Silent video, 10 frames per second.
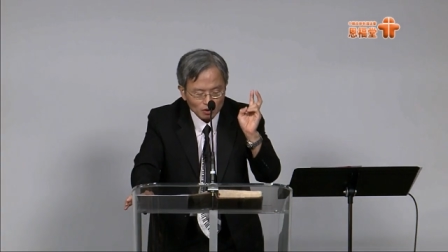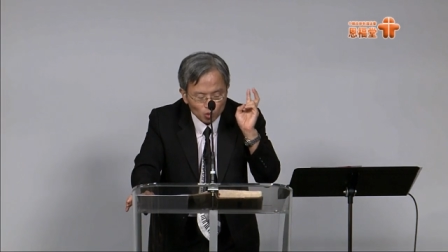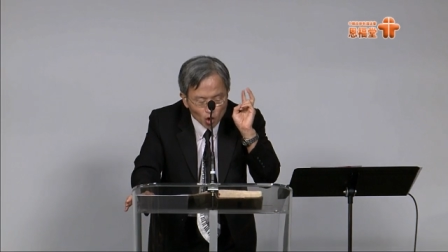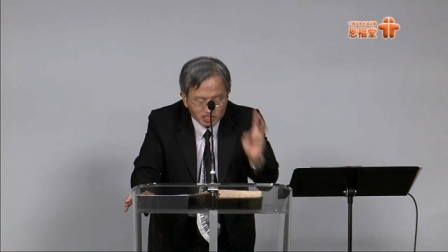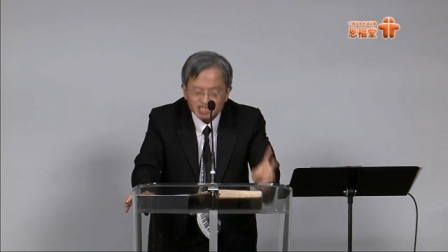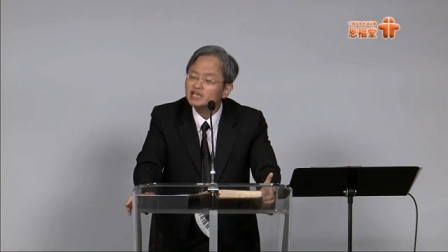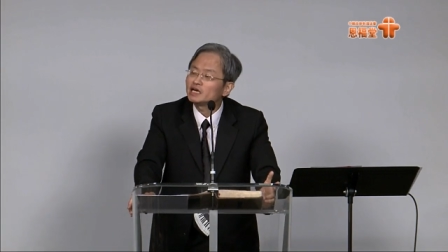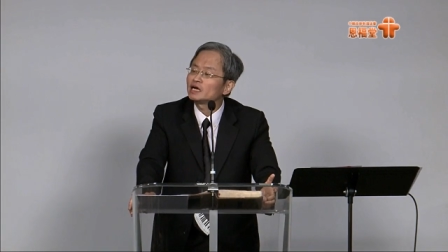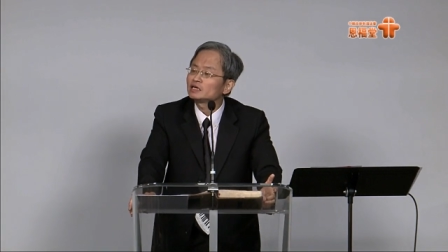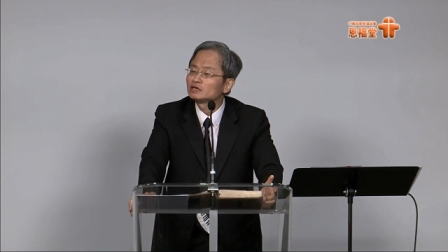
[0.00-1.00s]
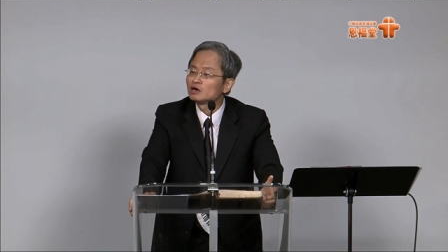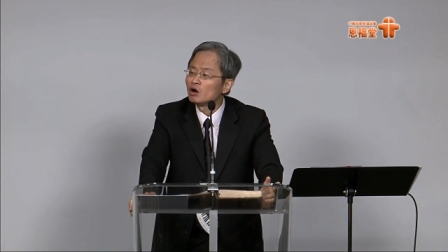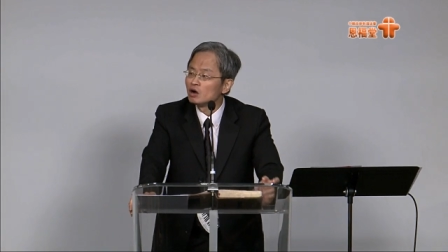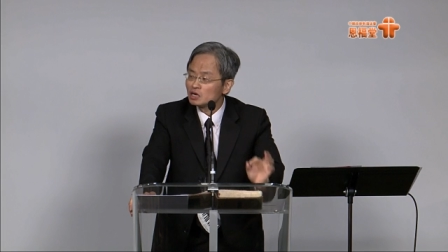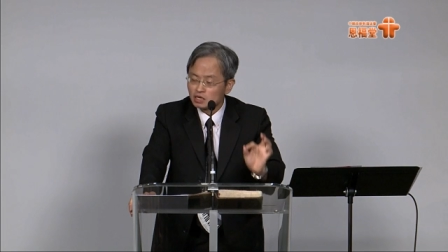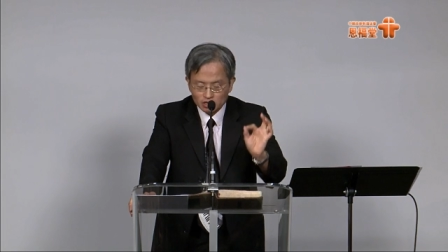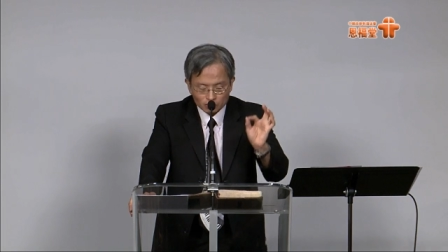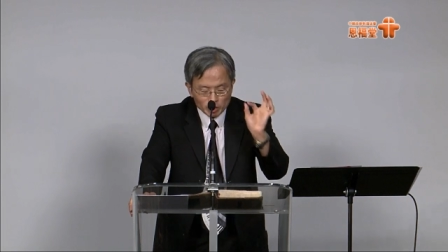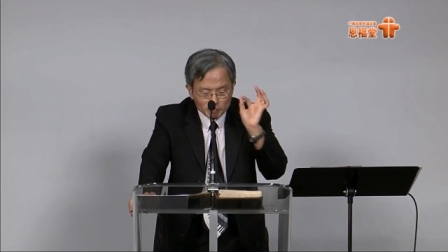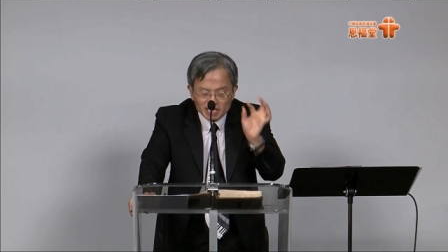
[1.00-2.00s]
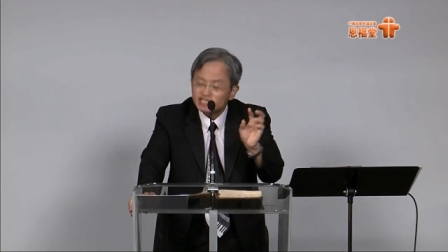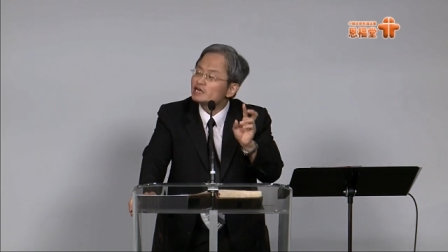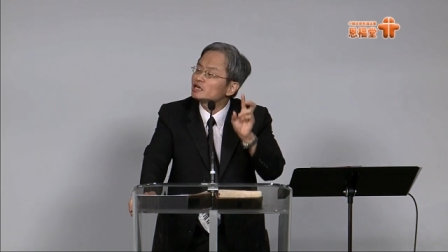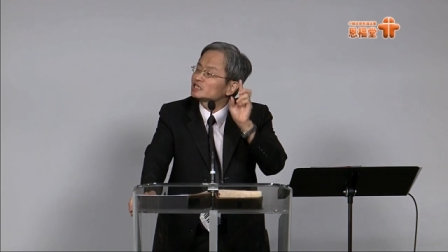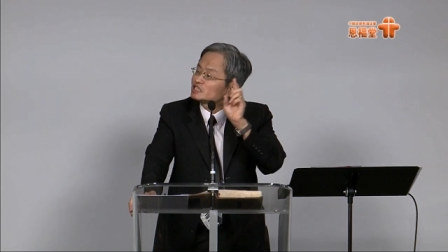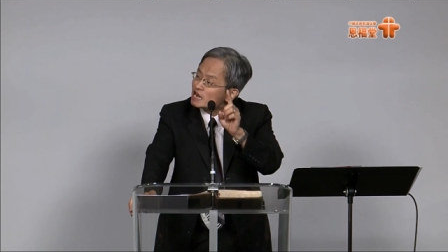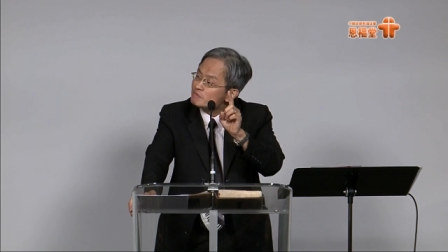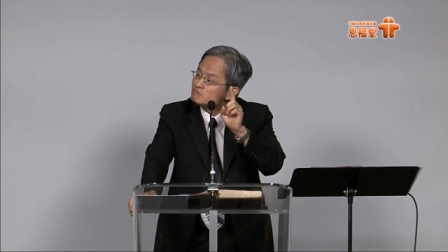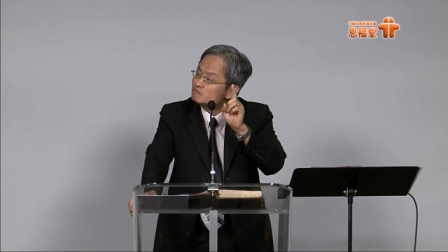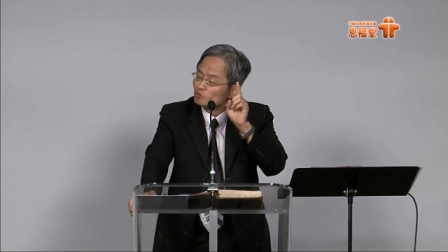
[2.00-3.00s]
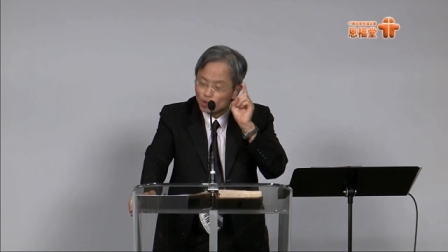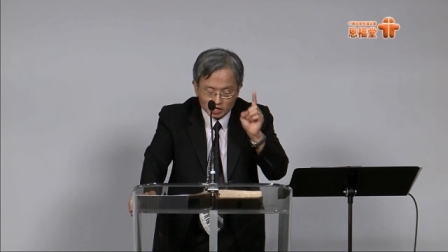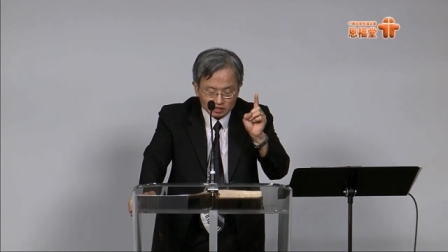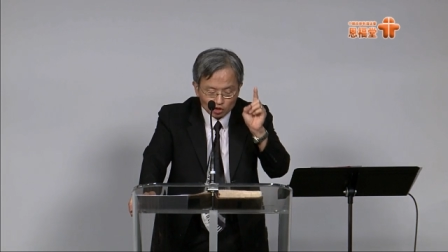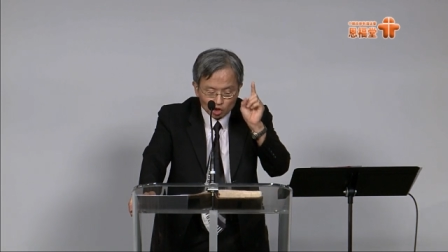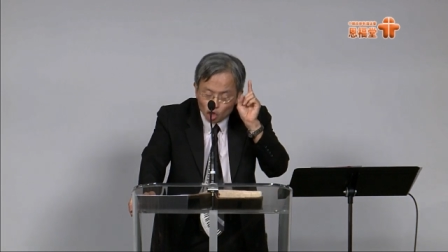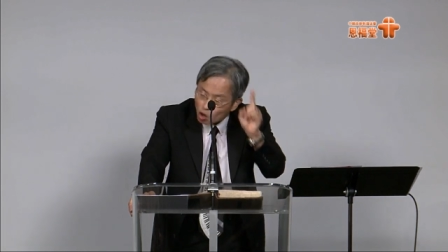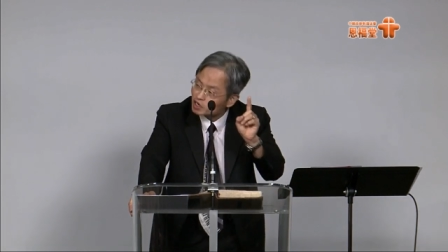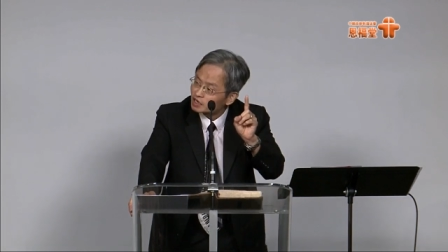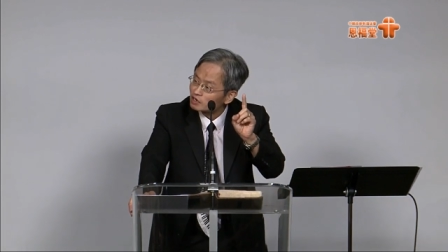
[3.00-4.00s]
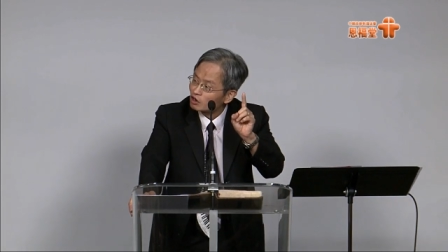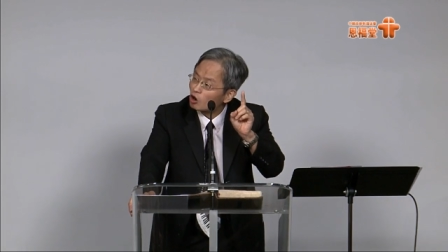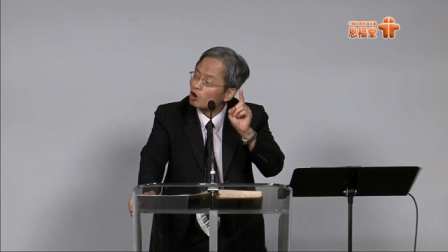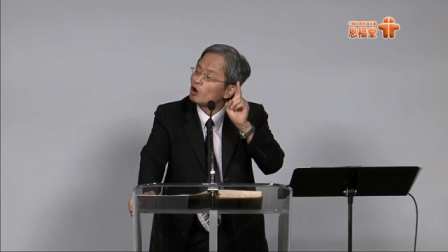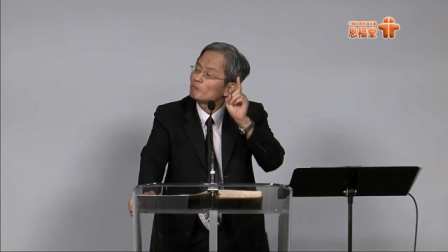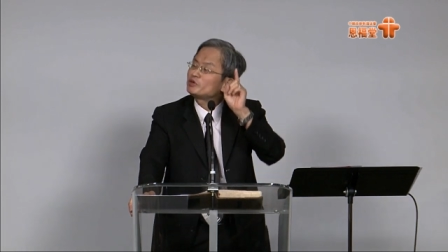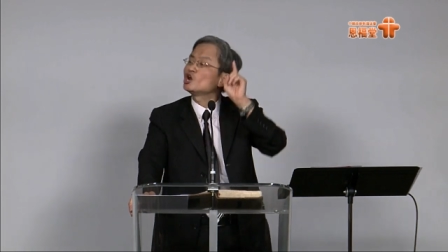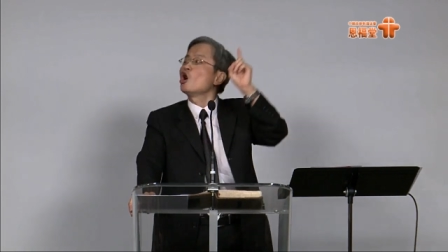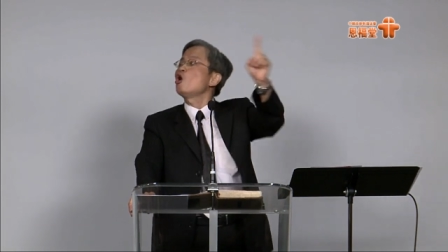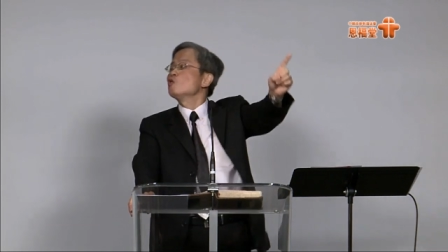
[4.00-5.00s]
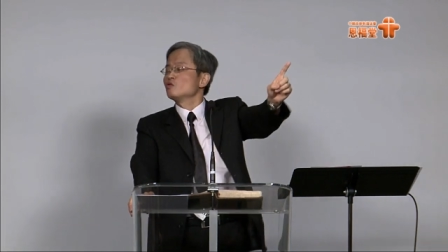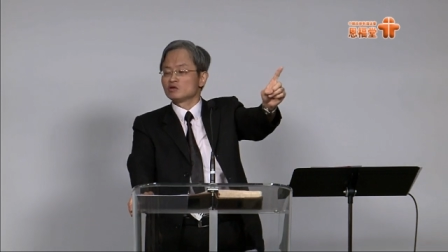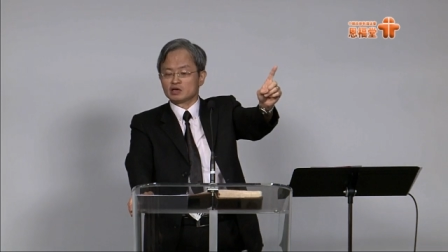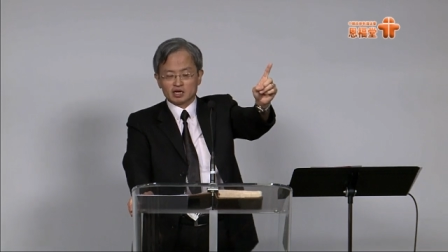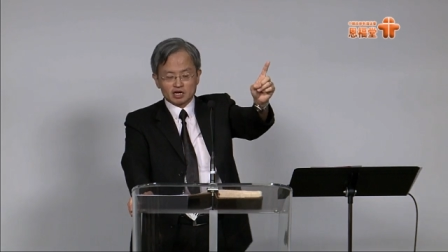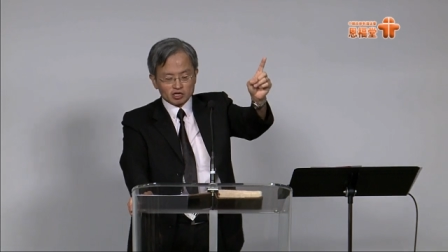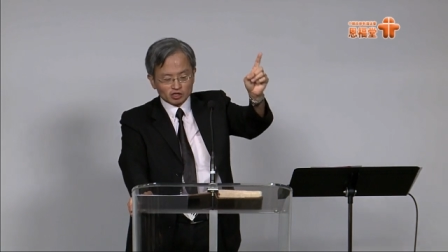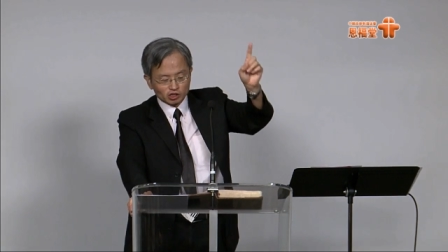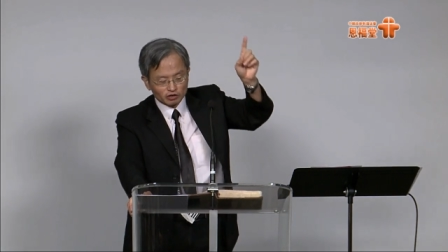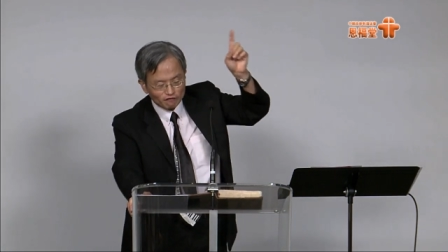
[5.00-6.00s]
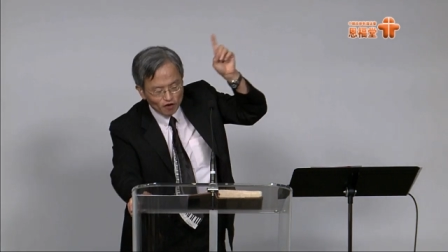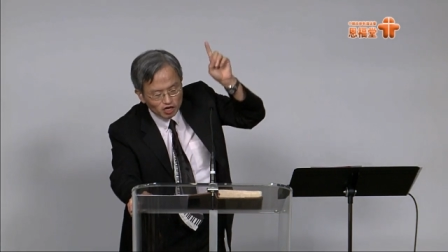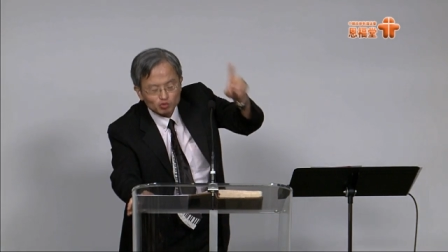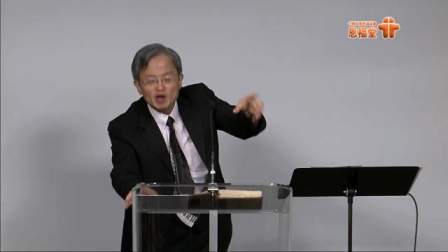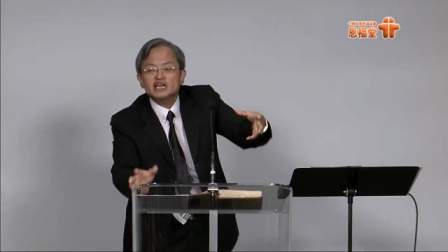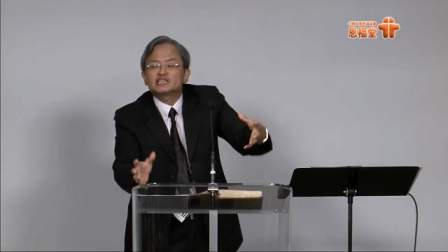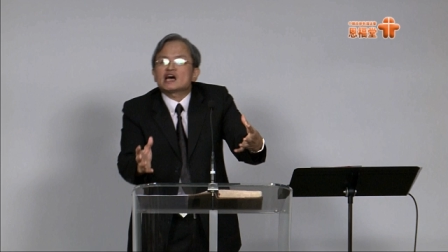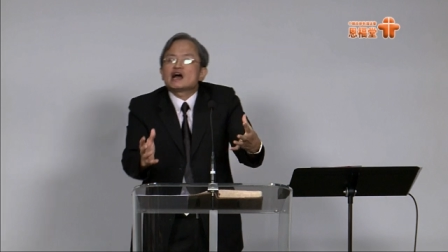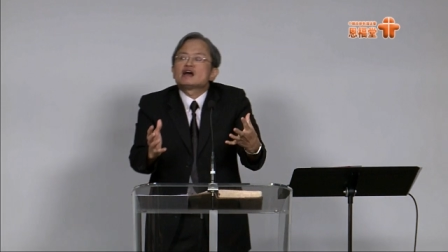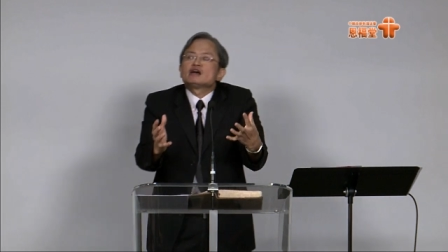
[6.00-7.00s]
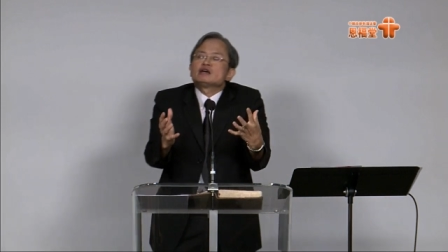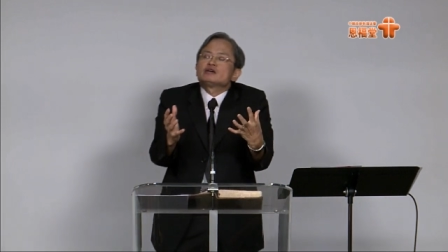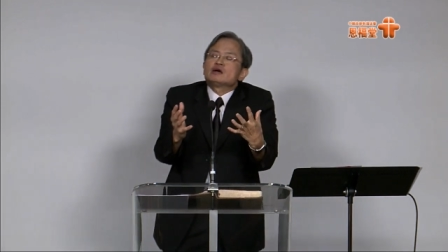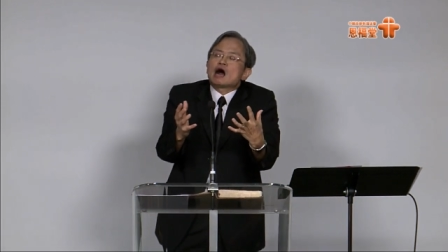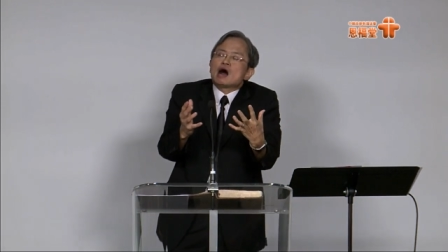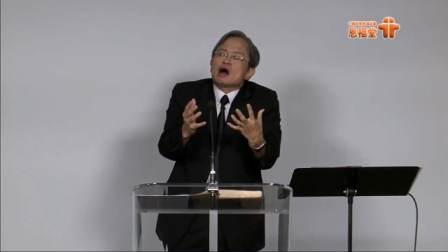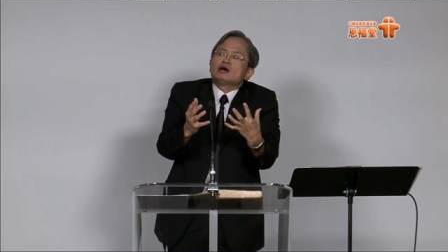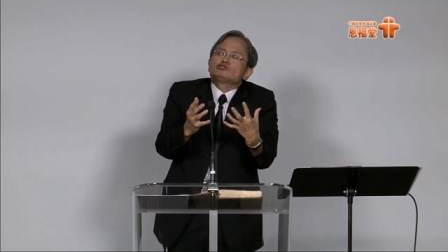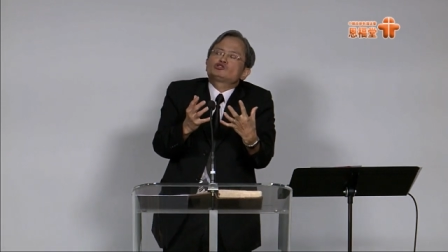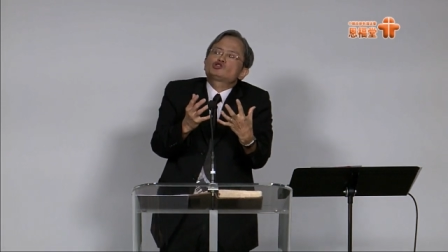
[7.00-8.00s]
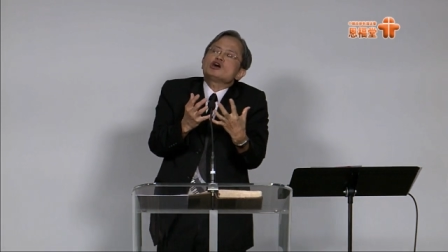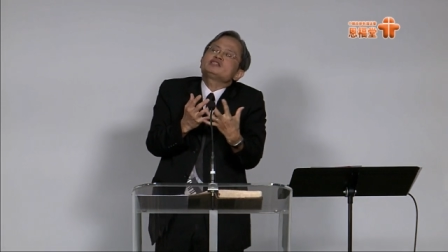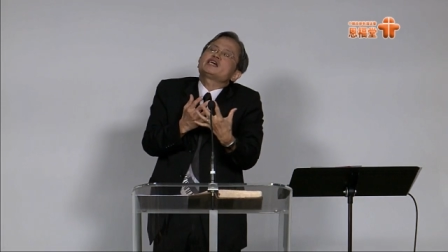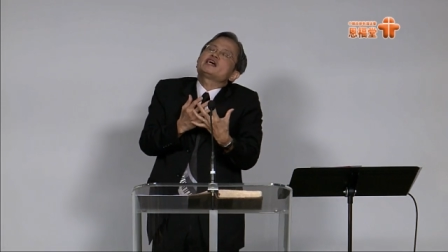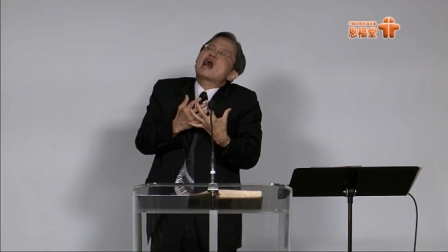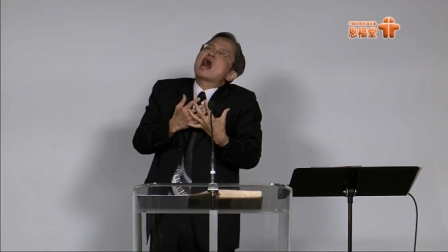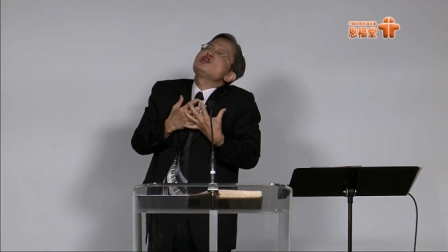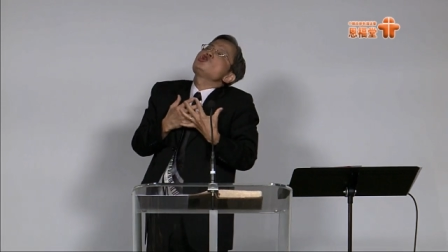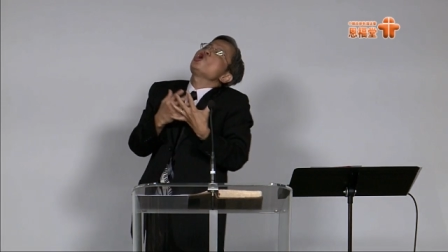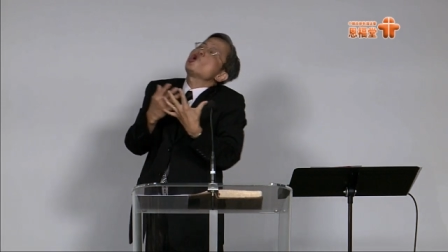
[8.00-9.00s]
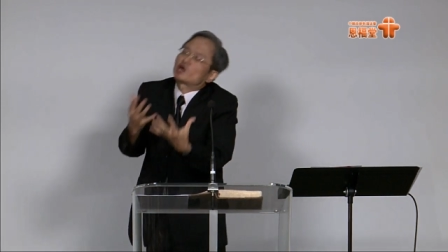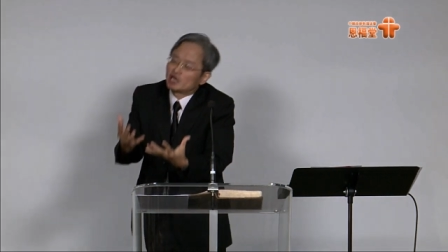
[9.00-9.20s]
word here repeating the same word, look or, or behold. So the first one is John said, I look.